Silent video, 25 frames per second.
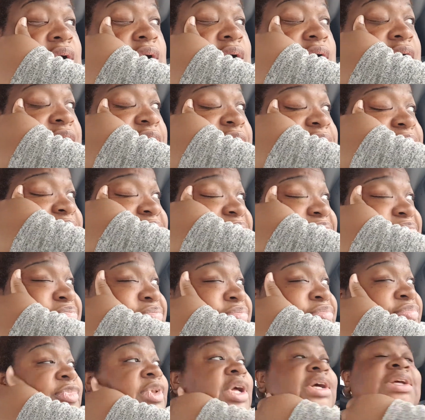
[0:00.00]
um
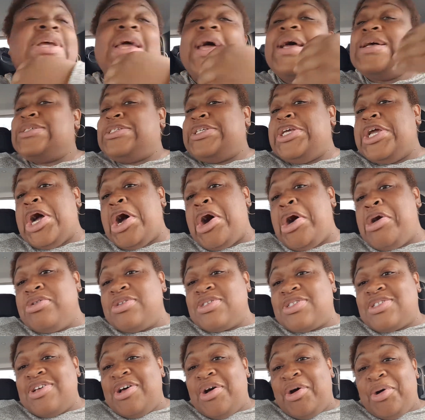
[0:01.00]
yes, y'all.
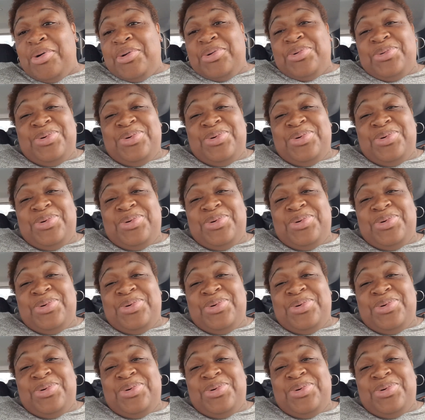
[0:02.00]
So